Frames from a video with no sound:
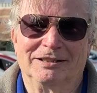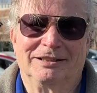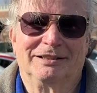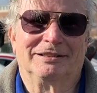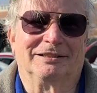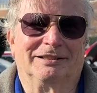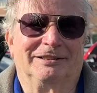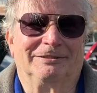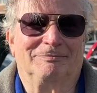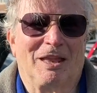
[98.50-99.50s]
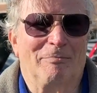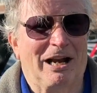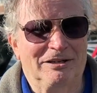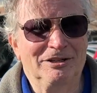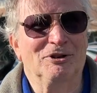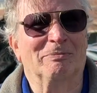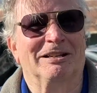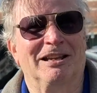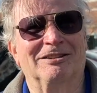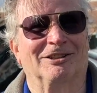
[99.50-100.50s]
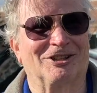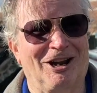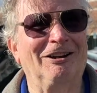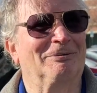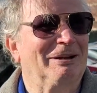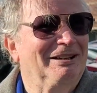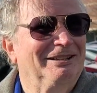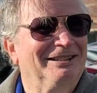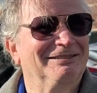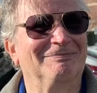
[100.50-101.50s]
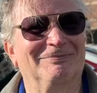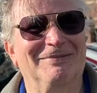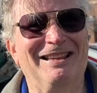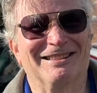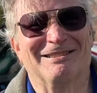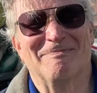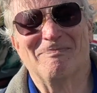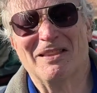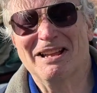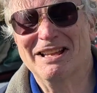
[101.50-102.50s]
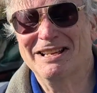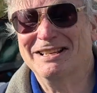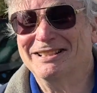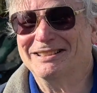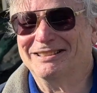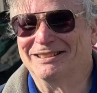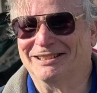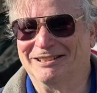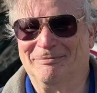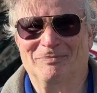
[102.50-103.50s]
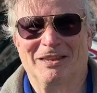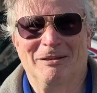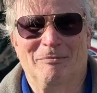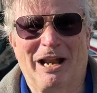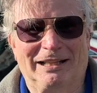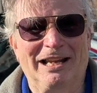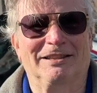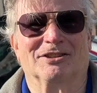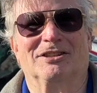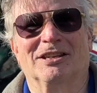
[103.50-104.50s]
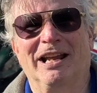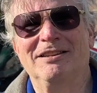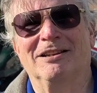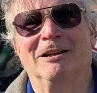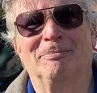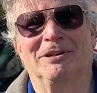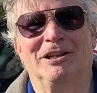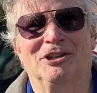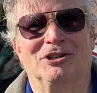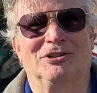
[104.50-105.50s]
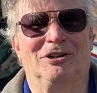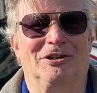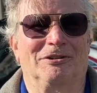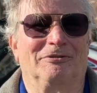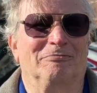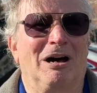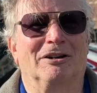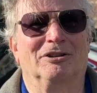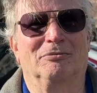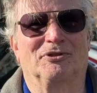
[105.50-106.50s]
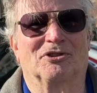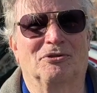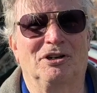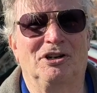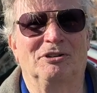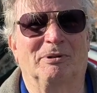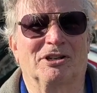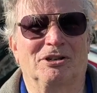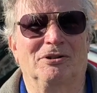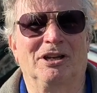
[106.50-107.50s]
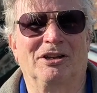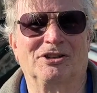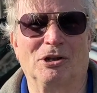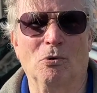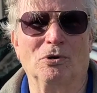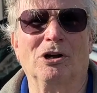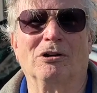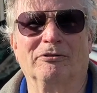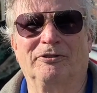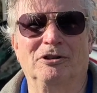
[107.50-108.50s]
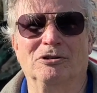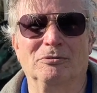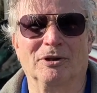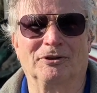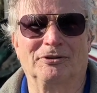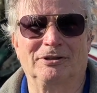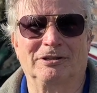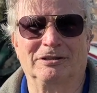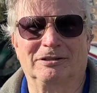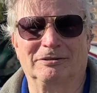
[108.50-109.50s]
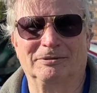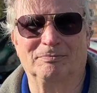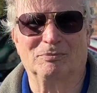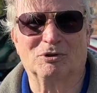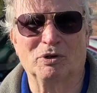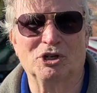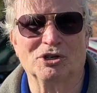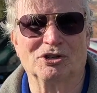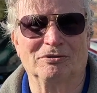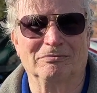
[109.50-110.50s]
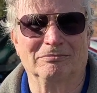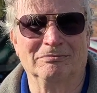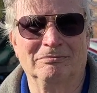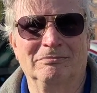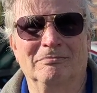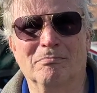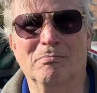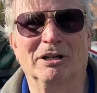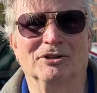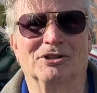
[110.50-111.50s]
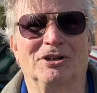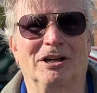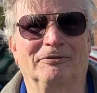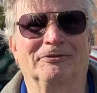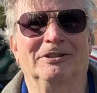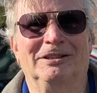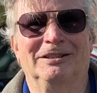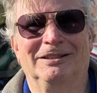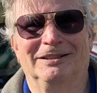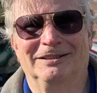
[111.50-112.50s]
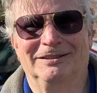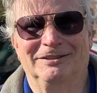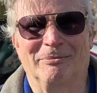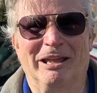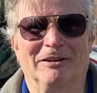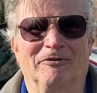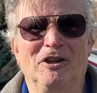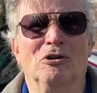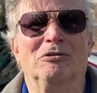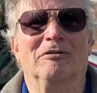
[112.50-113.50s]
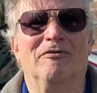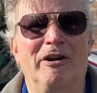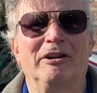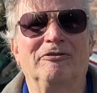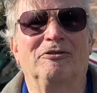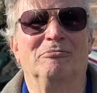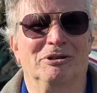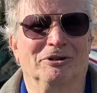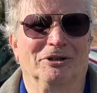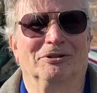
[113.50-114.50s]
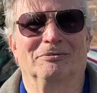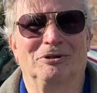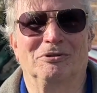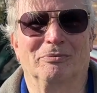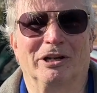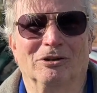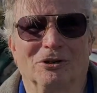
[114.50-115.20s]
But I did use my Tesla stock to buy. There you go. Hey, there you go. But I like this. It's a nice combination of modern with the screens, but it still has the old car feel with switches, buttons enough to make it feel very familiar to a regular